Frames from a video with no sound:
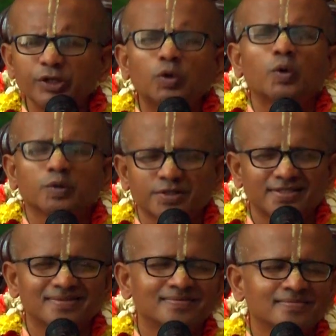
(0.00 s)
new
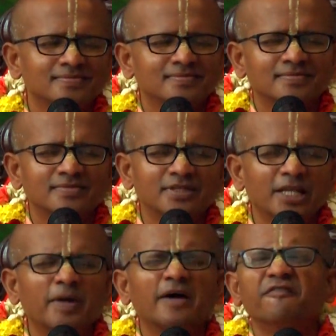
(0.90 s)
crows,
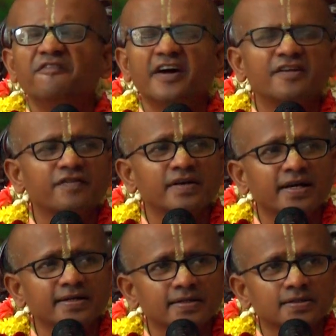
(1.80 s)
they become very
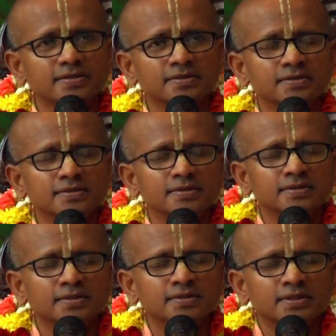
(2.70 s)
fanatic.
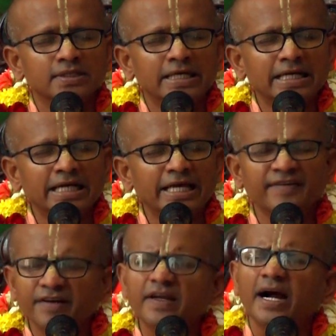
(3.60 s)

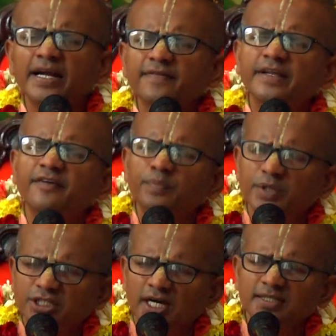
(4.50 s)
Even we can't even give in
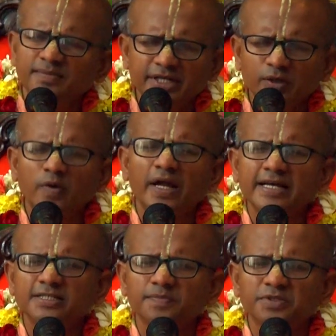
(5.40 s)
prasadam, they don't
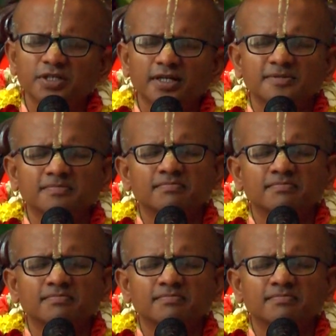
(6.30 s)
accept prasadam.